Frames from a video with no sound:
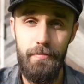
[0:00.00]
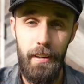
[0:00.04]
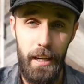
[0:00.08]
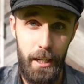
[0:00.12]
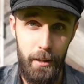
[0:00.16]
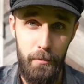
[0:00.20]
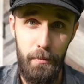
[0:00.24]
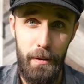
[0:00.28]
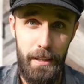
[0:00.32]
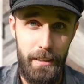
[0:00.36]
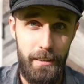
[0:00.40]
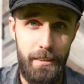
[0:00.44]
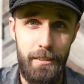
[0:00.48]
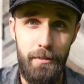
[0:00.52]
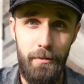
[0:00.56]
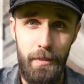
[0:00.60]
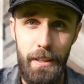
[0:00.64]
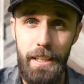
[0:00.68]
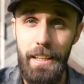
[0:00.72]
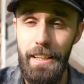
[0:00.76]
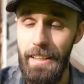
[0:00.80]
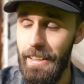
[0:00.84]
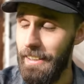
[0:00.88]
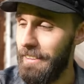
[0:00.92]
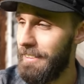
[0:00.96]
I admit,
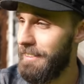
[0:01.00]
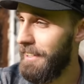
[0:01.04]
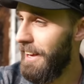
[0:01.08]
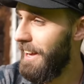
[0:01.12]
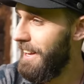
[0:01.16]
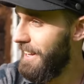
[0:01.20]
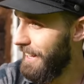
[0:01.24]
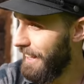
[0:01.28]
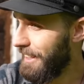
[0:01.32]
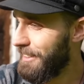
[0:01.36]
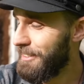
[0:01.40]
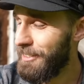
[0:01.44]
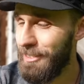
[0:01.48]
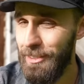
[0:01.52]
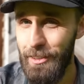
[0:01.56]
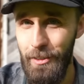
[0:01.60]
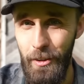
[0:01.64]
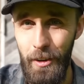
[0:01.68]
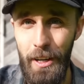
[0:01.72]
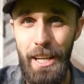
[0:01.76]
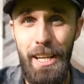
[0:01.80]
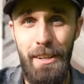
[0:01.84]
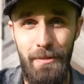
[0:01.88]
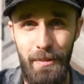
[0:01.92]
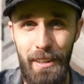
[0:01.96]
he is
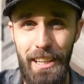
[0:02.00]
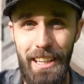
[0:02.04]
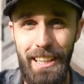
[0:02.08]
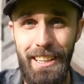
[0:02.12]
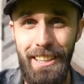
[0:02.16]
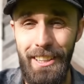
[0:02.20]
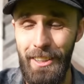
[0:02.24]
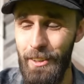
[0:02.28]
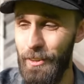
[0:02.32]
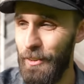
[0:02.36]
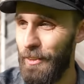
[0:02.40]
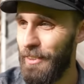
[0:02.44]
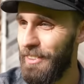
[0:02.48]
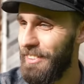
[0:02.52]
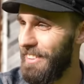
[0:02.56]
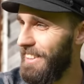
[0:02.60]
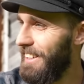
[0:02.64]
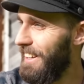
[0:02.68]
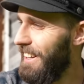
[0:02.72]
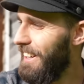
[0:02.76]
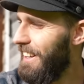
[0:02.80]
extremely cute.